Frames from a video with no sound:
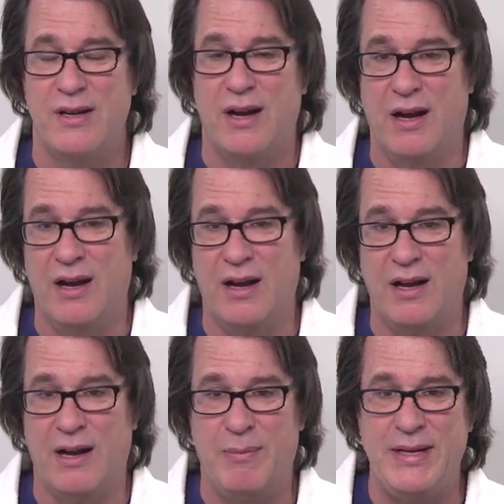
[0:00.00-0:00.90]

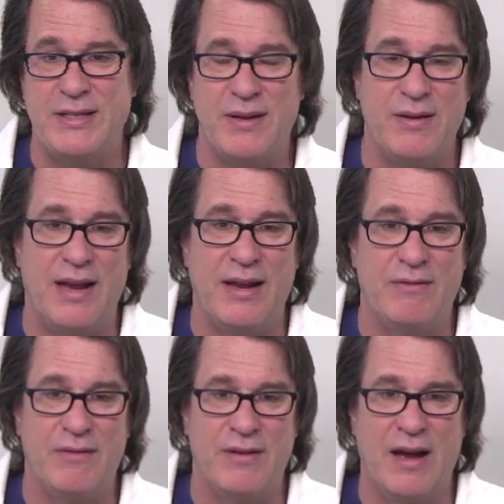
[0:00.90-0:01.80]
a piece
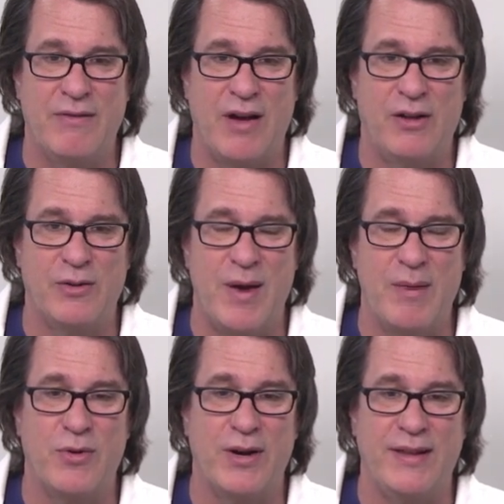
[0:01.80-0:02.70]
in non-volatile
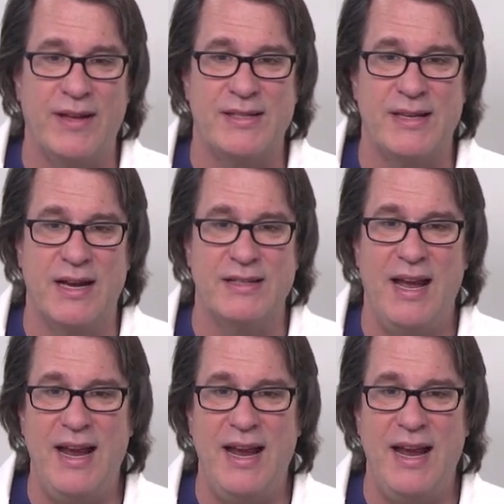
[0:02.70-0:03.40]
memory that says,